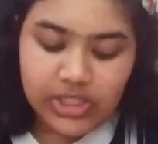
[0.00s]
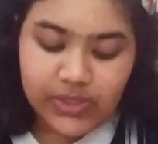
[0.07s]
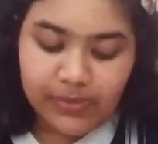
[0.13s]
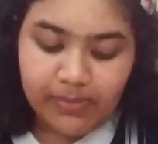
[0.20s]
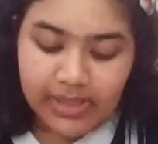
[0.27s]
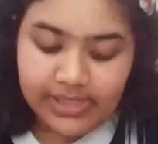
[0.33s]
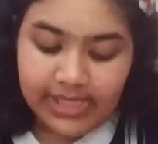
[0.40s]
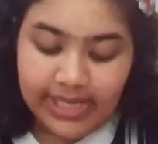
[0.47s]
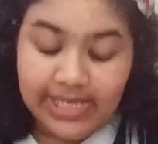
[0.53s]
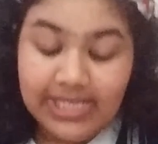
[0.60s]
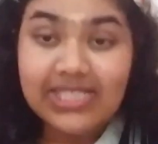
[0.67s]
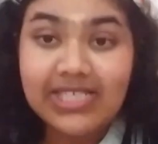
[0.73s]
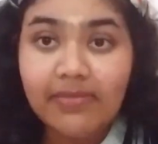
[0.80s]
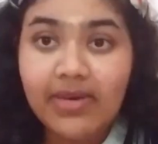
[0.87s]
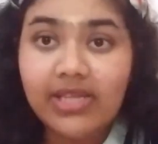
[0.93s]
But
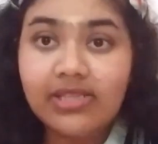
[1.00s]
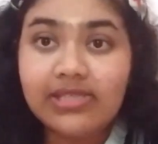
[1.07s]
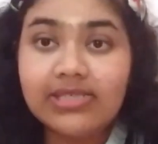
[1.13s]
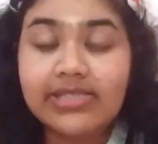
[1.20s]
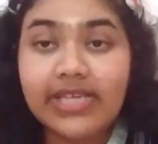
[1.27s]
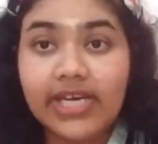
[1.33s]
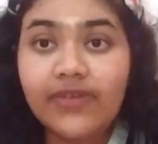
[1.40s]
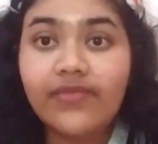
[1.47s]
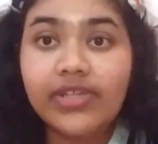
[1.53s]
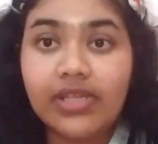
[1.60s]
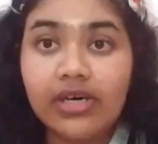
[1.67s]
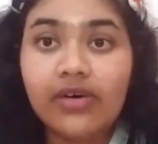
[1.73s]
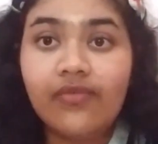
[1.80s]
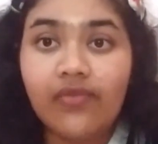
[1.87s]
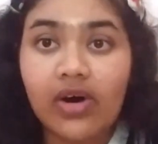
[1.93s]
Elizabeth stayed with
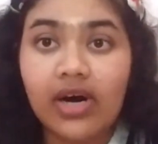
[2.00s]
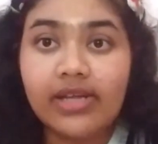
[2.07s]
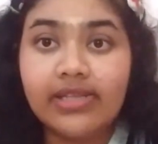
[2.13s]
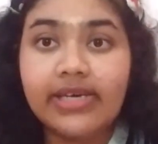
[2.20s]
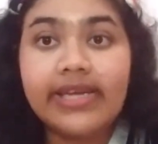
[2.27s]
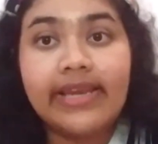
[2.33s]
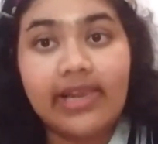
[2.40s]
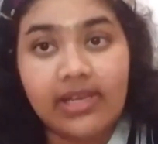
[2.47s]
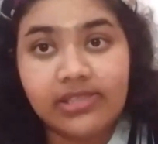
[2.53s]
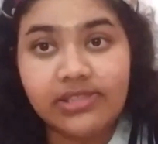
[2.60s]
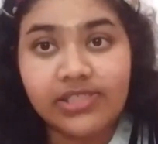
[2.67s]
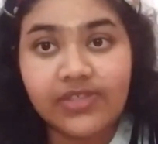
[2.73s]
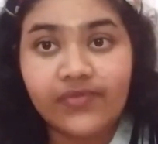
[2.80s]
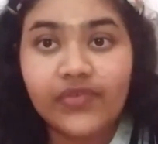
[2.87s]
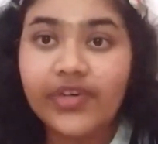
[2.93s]
her father in
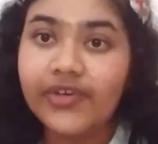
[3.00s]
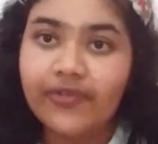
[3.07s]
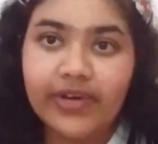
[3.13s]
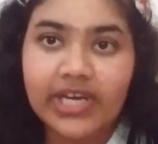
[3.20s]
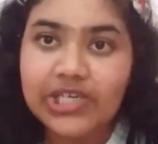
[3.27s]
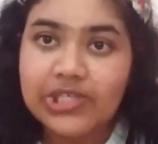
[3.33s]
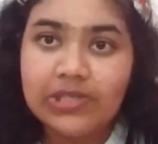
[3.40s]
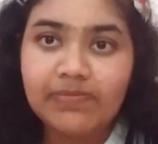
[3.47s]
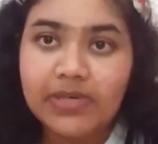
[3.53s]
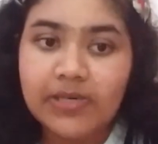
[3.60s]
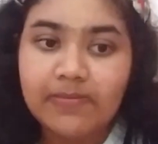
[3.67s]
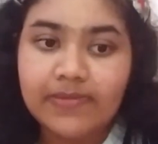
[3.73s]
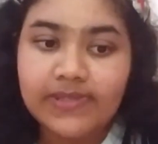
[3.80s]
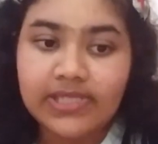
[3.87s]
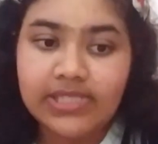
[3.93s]
London for educational
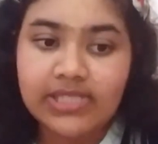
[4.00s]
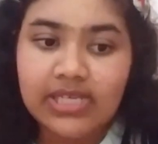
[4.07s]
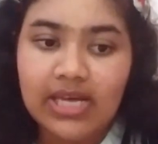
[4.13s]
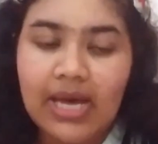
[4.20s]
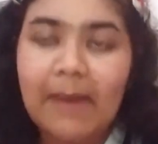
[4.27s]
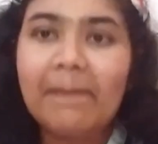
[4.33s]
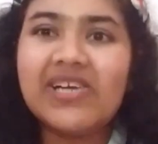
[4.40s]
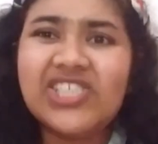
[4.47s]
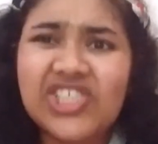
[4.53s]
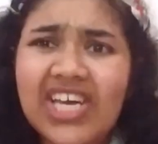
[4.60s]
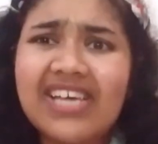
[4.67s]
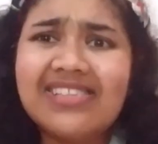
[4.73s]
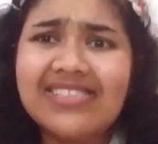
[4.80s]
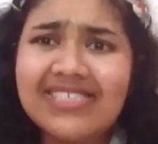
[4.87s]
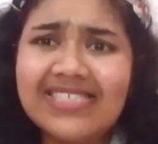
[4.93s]
purposes. But she
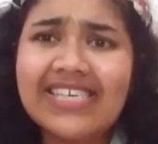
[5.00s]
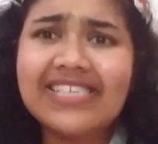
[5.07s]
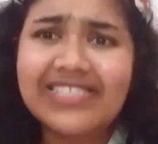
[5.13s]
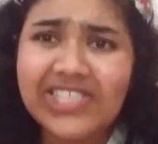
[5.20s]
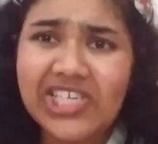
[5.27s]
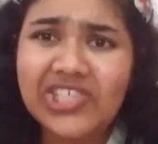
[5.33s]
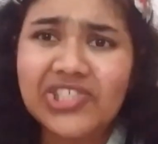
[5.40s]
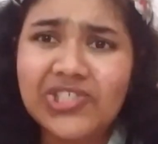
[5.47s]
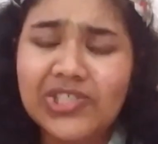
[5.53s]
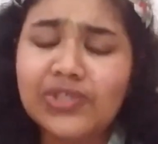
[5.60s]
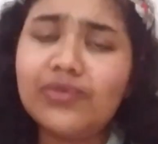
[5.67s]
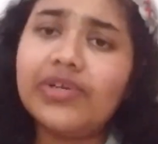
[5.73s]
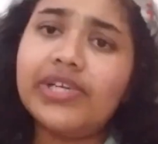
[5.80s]
had this intention to